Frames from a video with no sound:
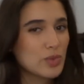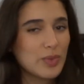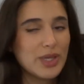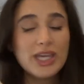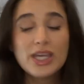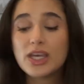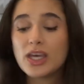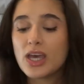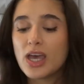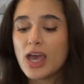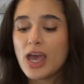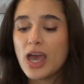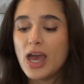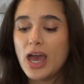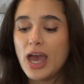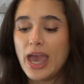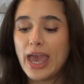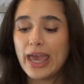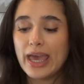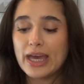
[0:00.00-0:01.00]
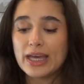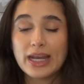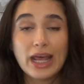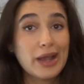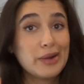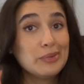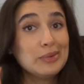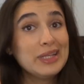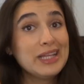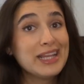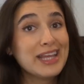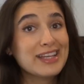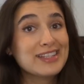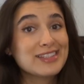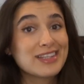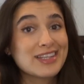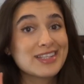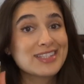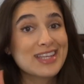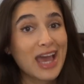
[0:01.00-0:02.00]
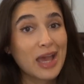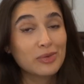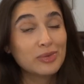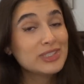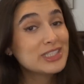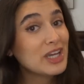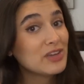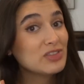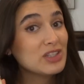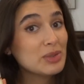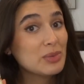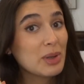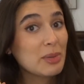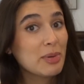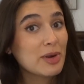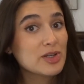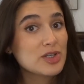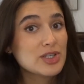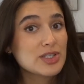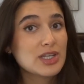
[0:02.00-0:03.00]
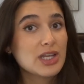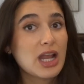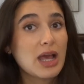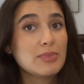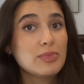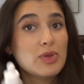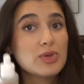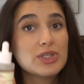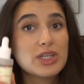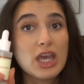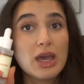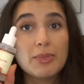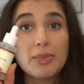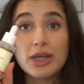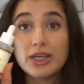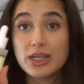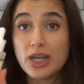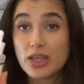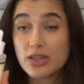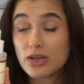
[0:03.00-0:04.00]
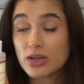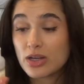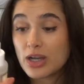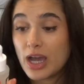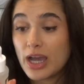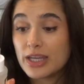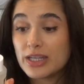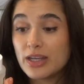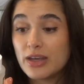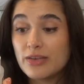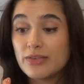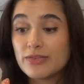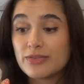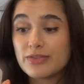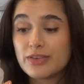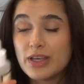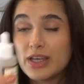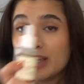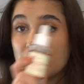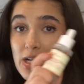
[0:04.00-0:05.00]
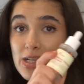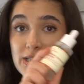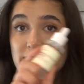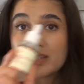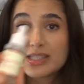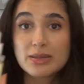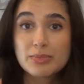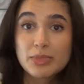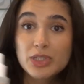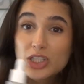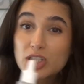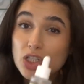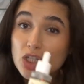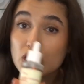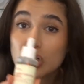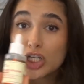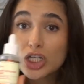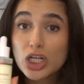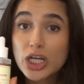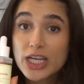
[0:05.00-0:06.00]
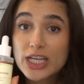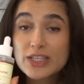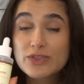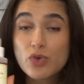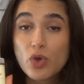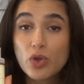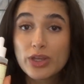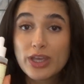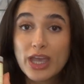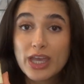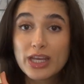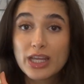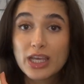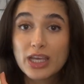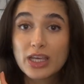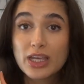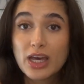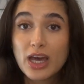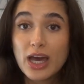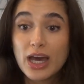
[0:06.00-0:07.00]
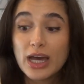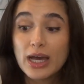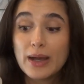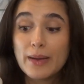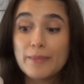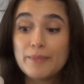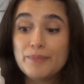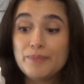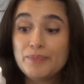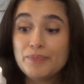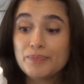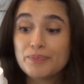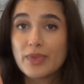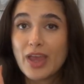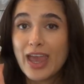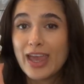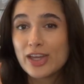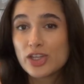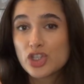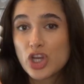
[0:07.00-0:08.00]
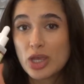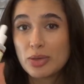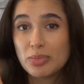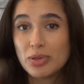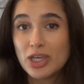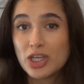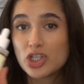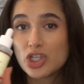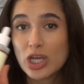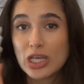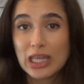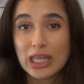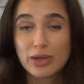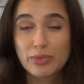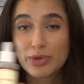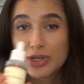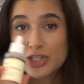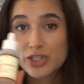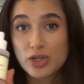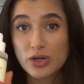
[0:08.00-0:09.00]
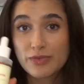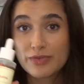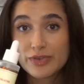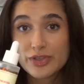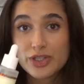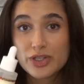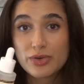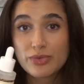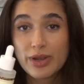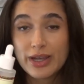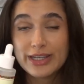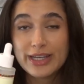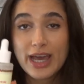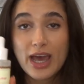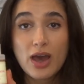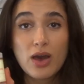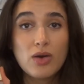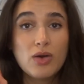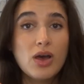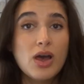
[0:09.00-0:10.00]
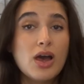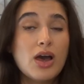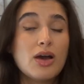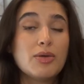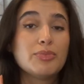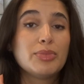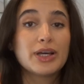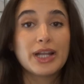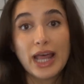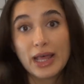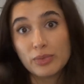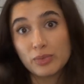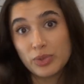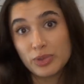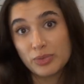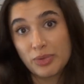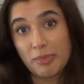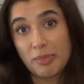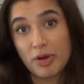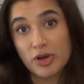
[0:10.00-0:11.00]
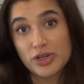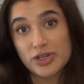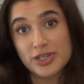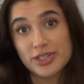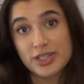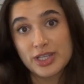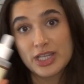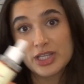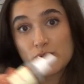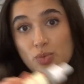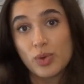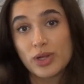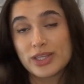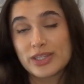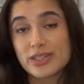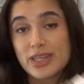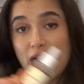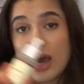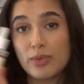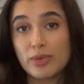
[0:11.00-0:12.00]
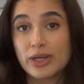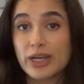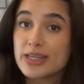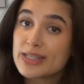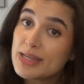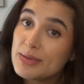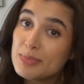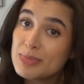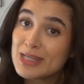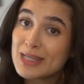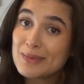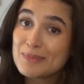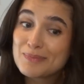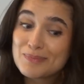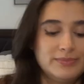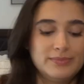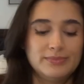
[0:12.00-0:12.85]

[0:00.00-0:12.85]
a week. And I really like this. I would definitely repurchase it. I'm using up another kind of similar exfoliating um, A H A, B H A like resurfacer right now, but I would repurchase this once that one is empty.